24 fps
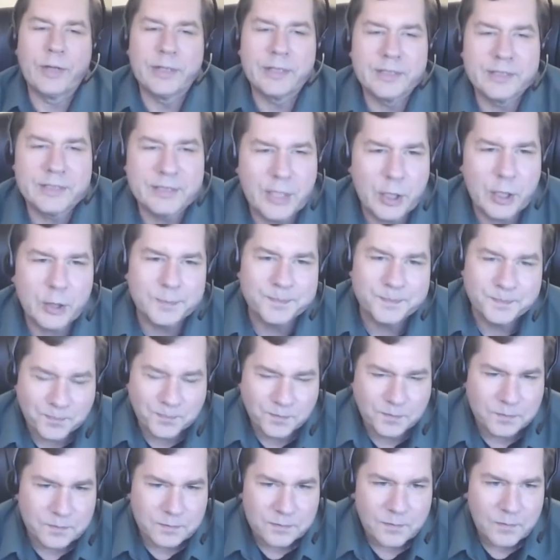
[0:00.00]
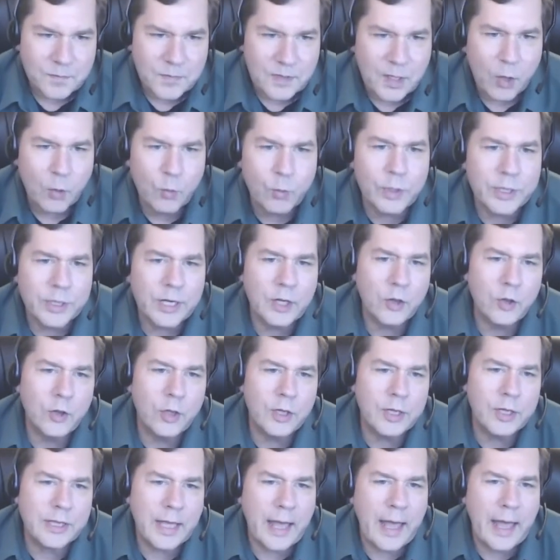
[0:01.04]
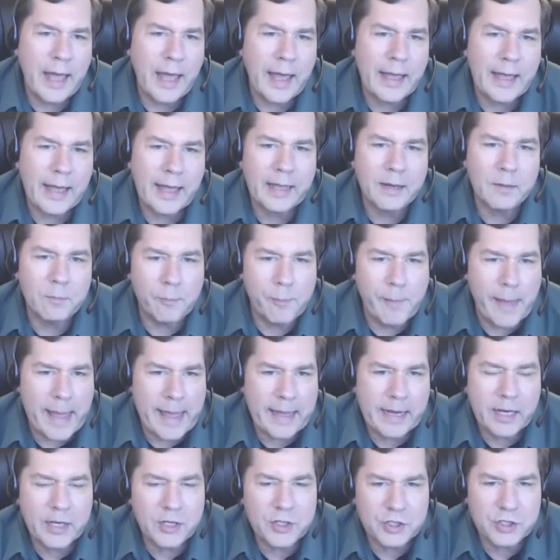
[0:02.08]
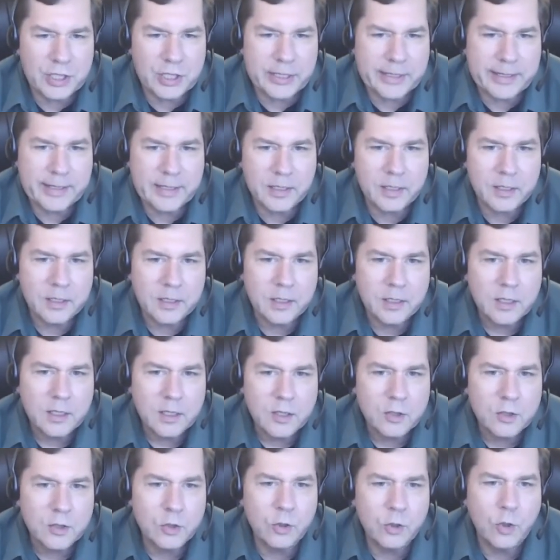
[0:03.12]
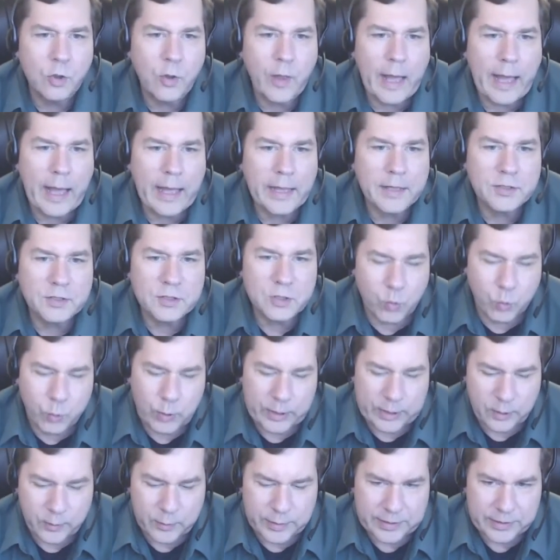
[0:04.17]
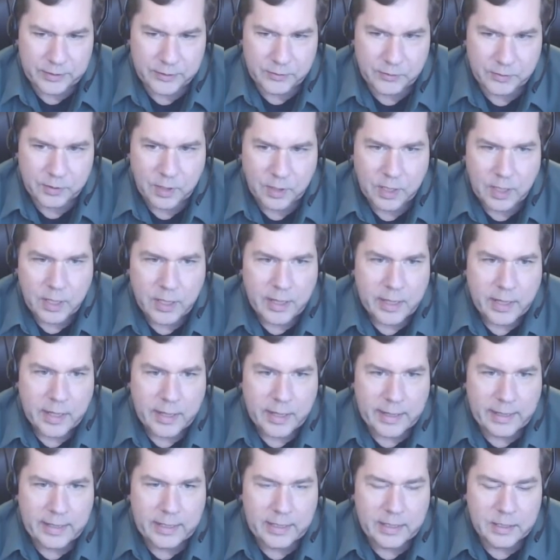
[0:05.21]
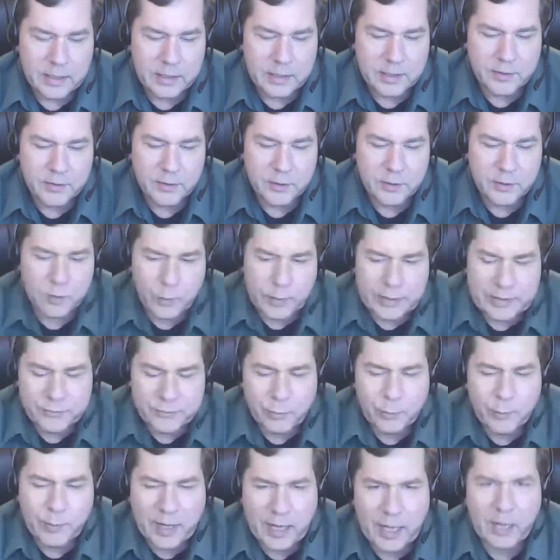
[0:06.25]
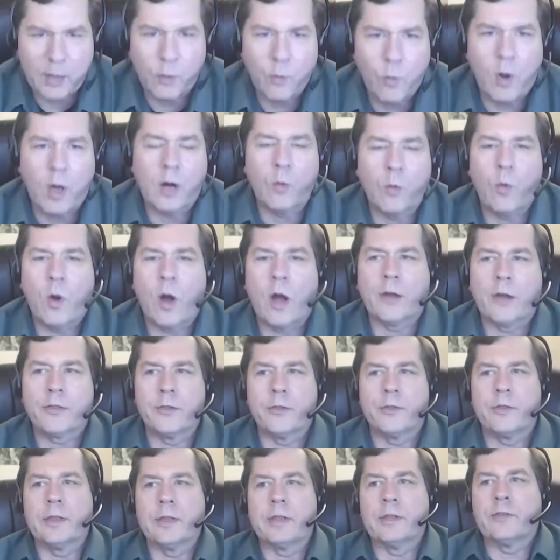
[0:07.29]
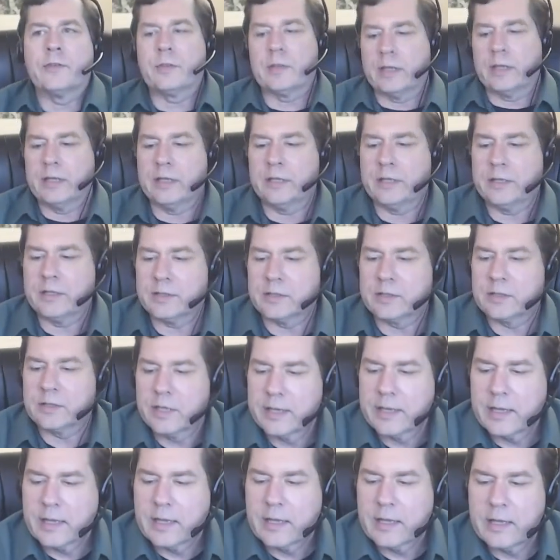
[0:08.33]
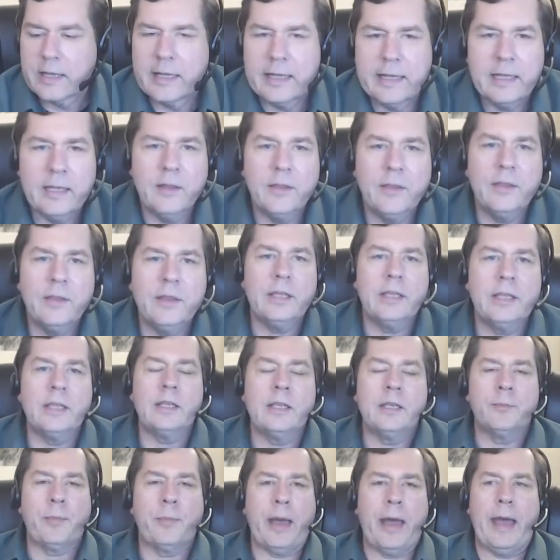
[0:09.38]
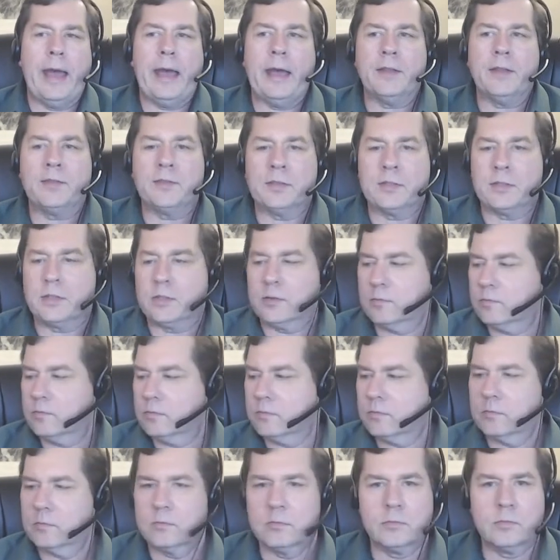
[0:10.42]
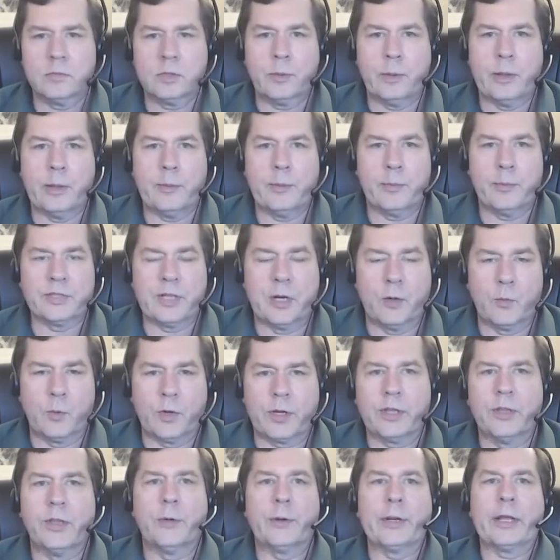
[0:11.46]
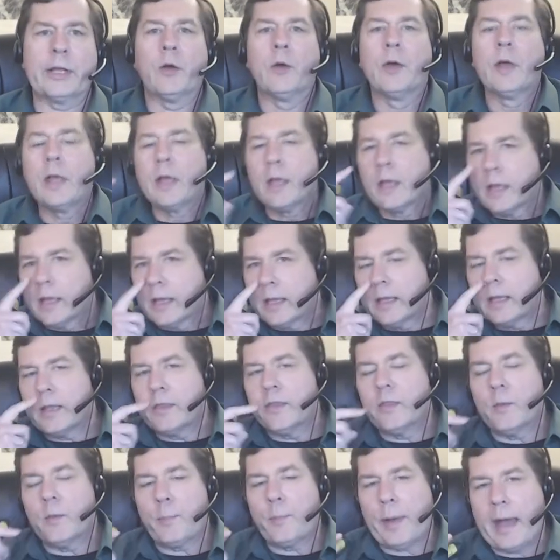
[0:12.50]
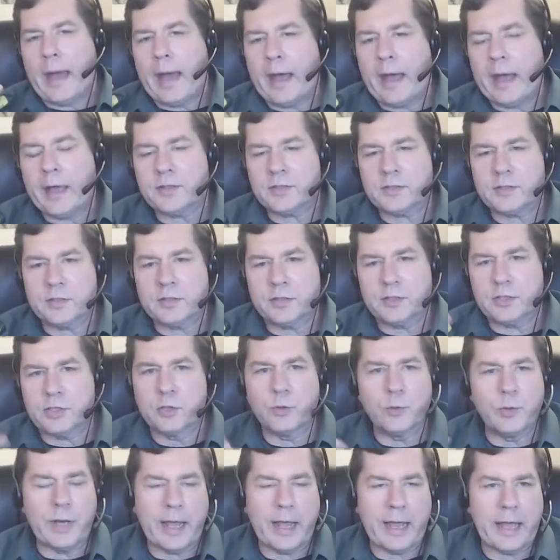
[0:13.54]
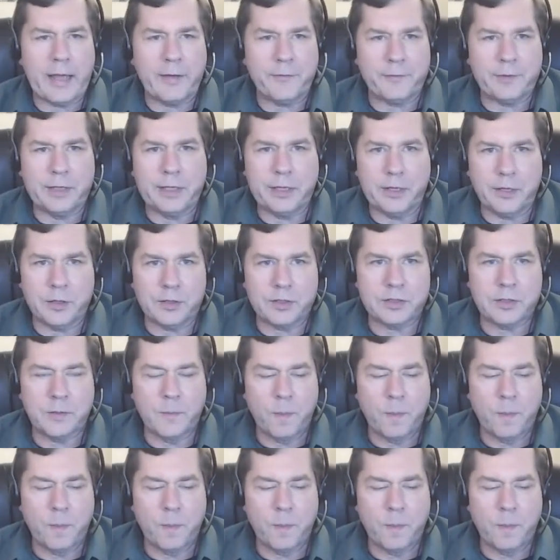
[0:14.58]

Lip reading: So we're going to look at managing Google Ads queries. And the reason we kind of want to walk through this is in the past, present I'm working, there we go. In the past 2.5 years,